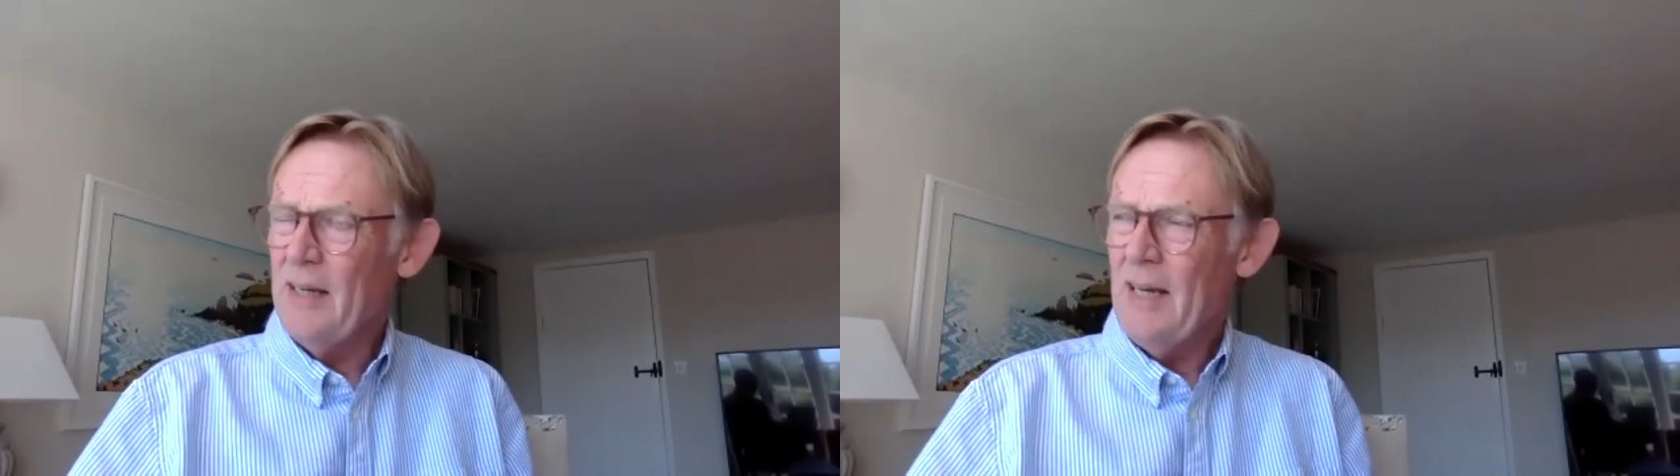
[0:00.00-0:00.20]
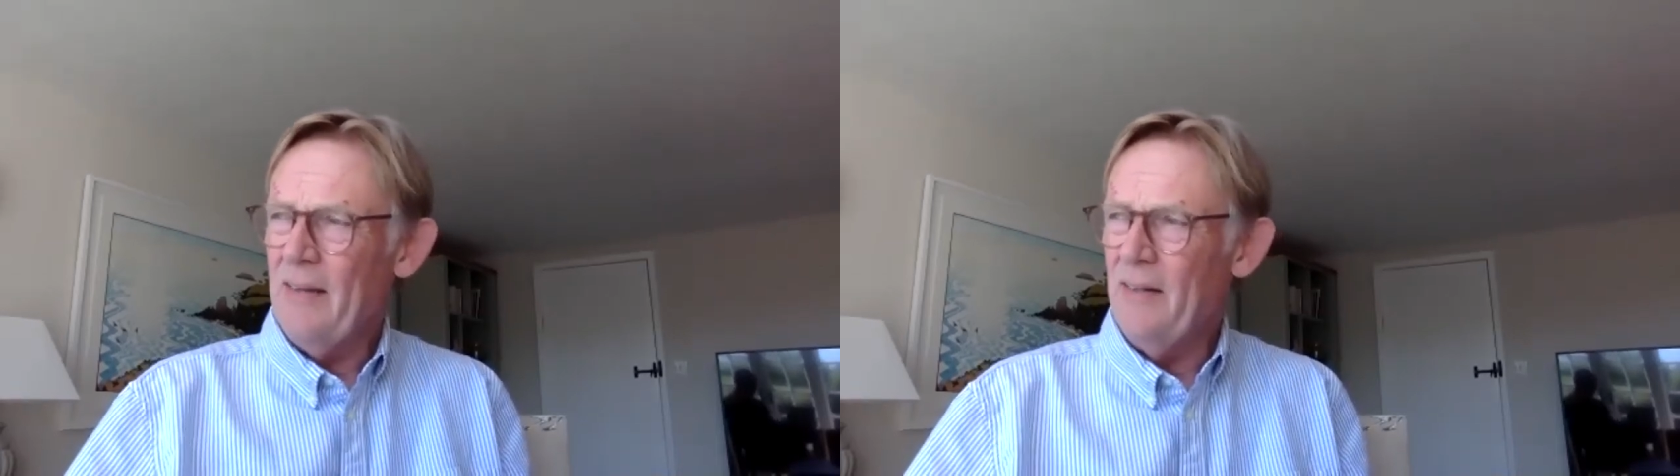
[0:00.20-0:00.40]

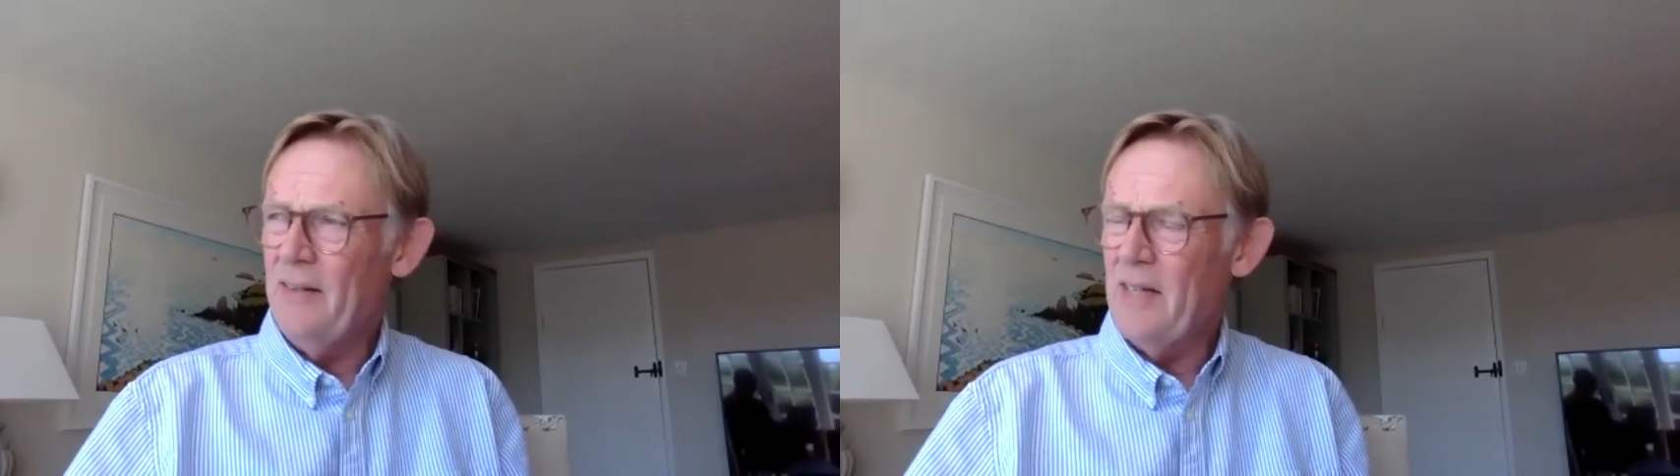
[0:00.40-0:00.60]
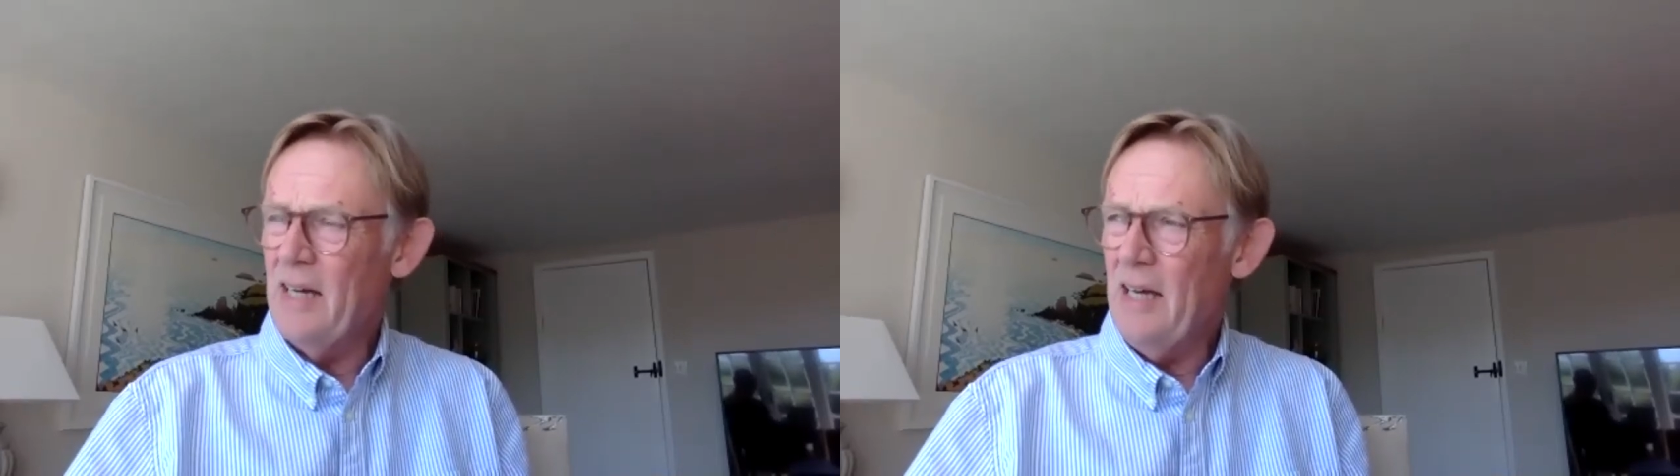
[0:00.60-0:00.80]
and
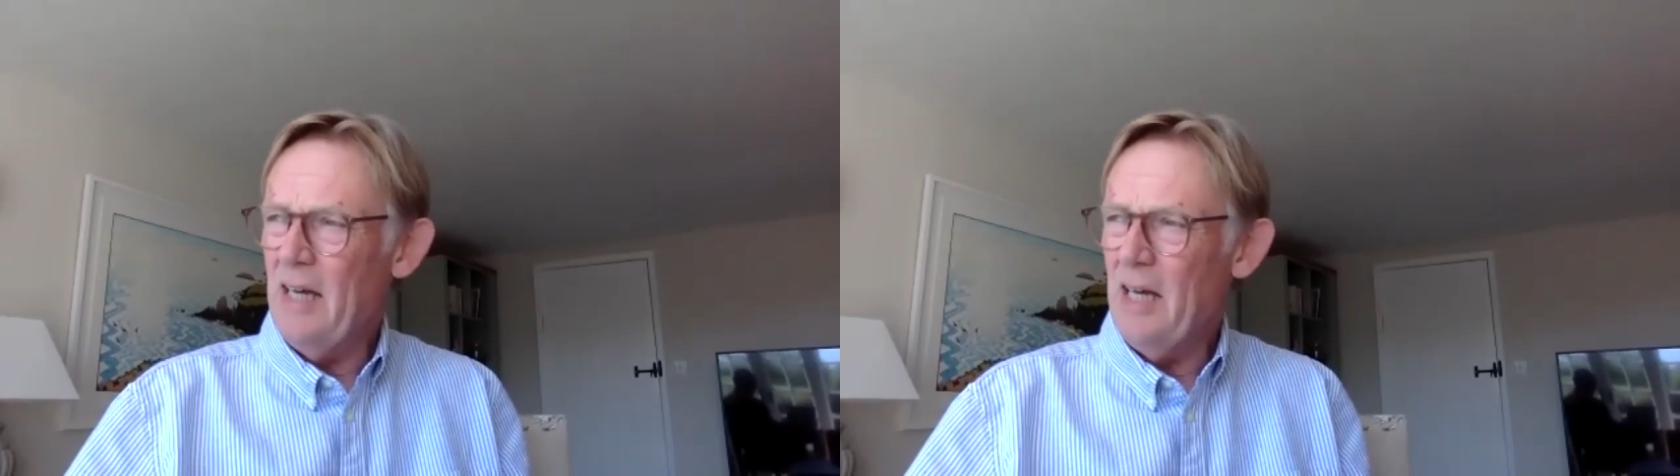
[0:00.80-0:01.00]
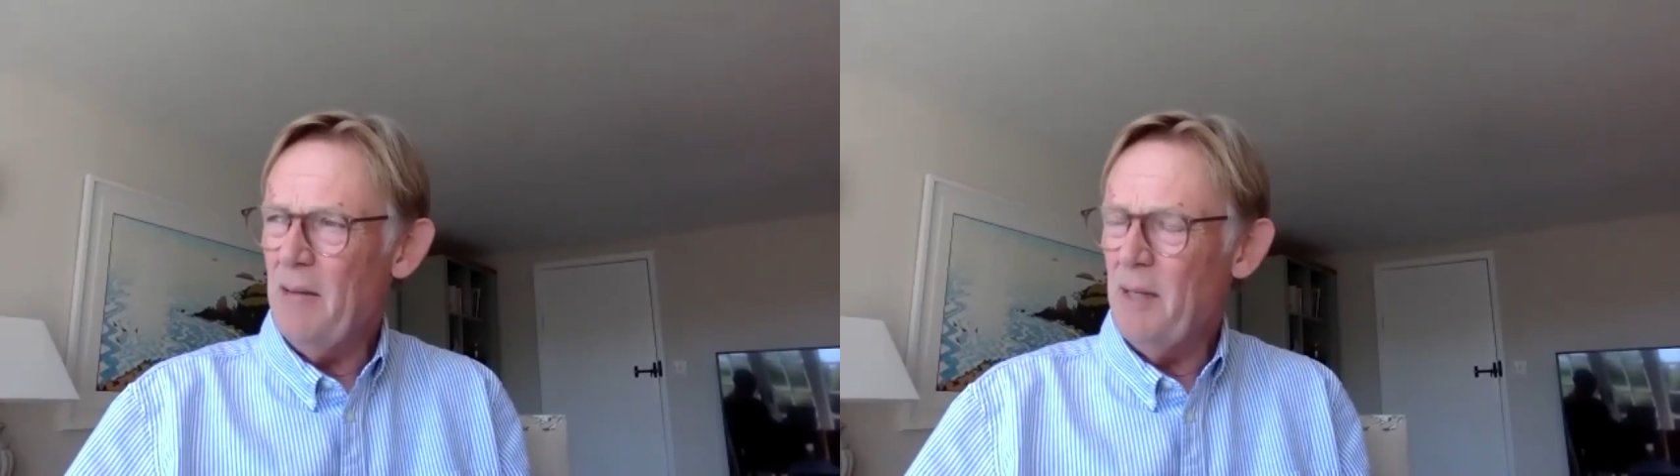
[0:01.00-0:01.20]

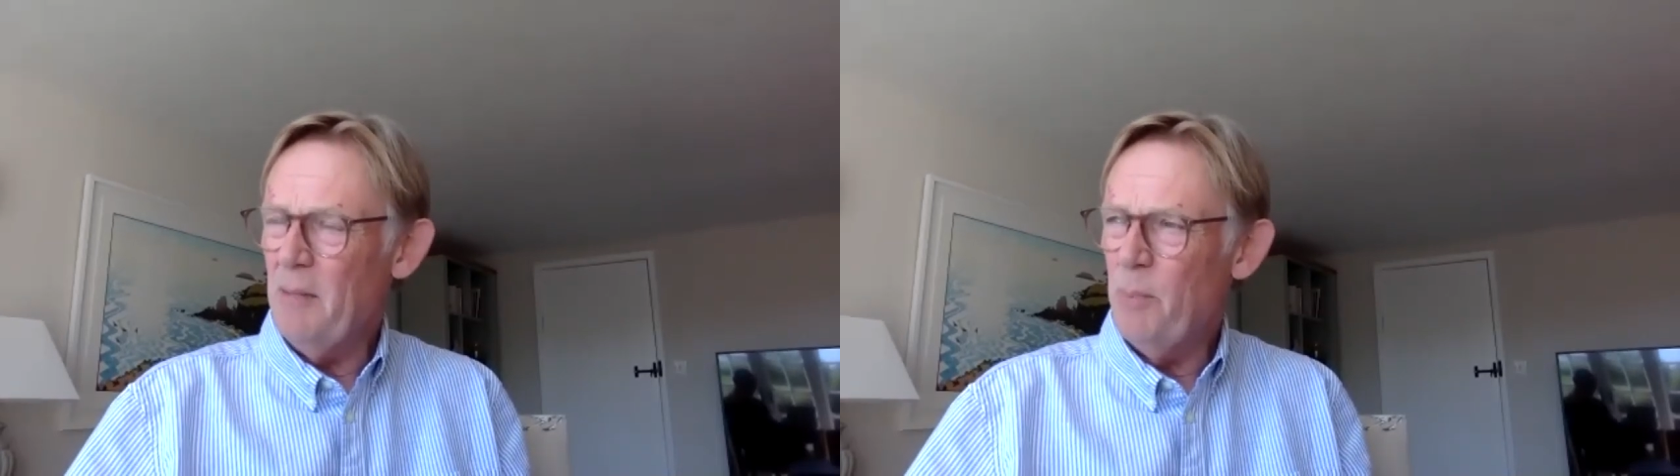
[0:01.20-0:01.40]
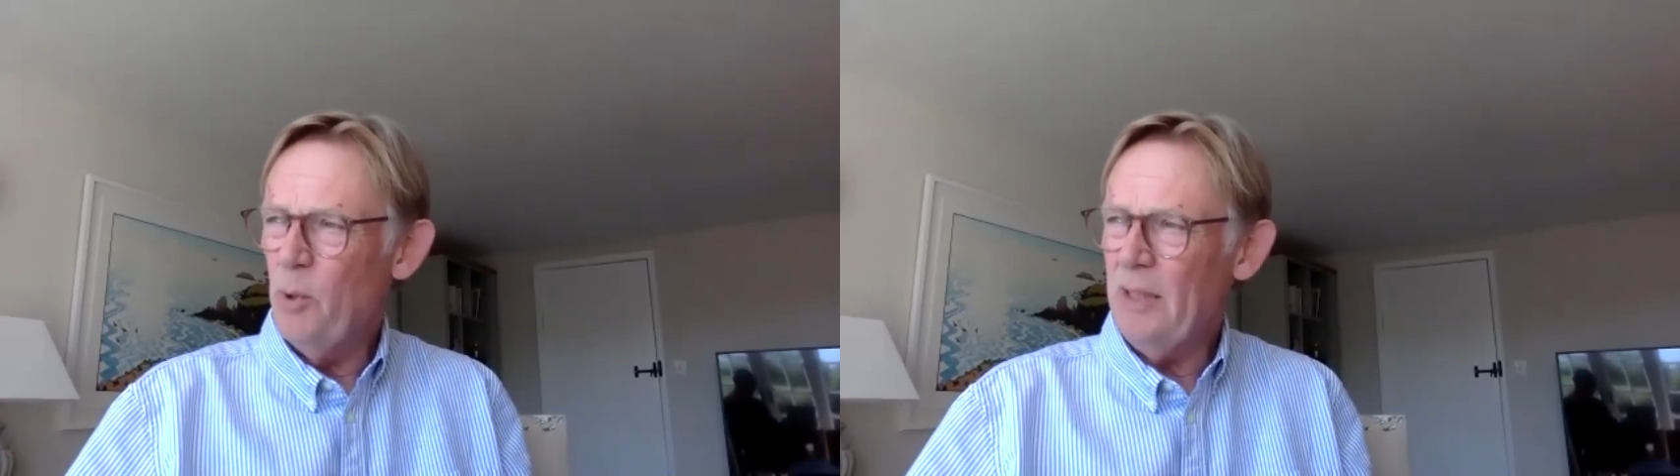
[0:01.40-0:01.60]

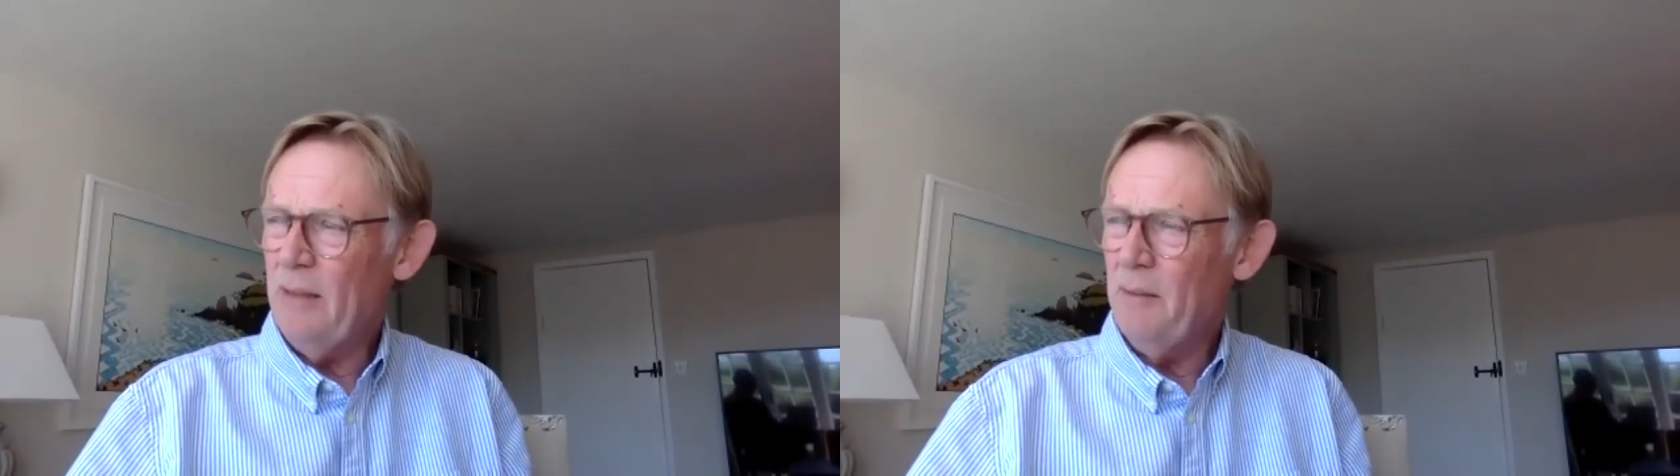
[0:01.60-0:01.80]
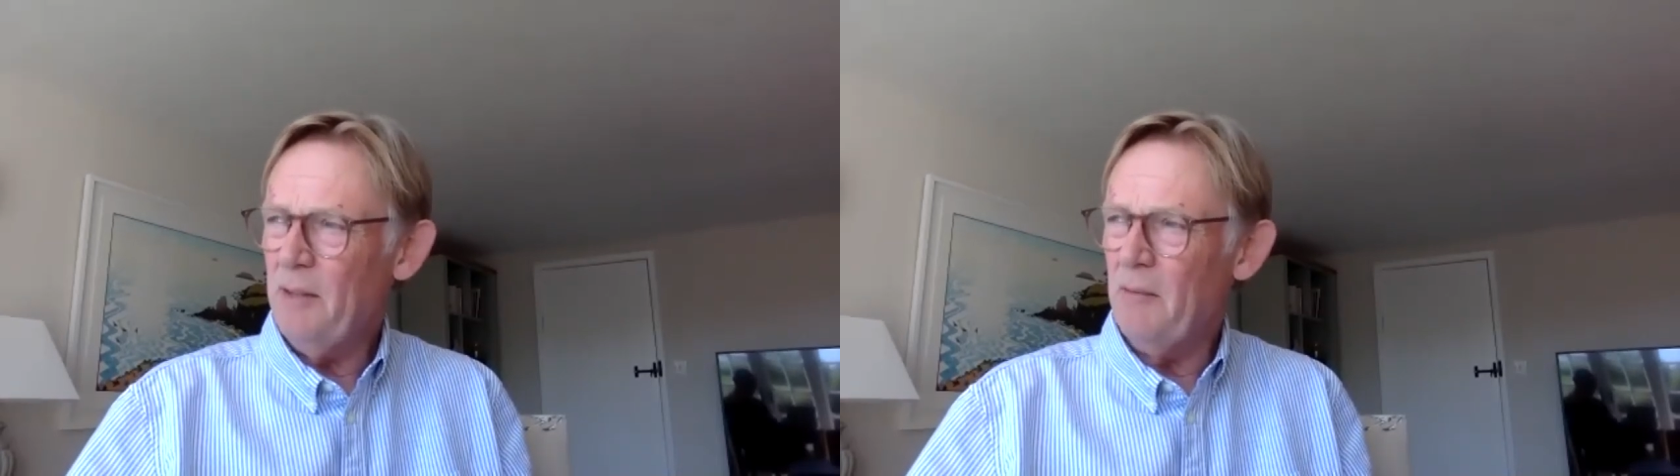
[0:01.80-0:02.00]
putting,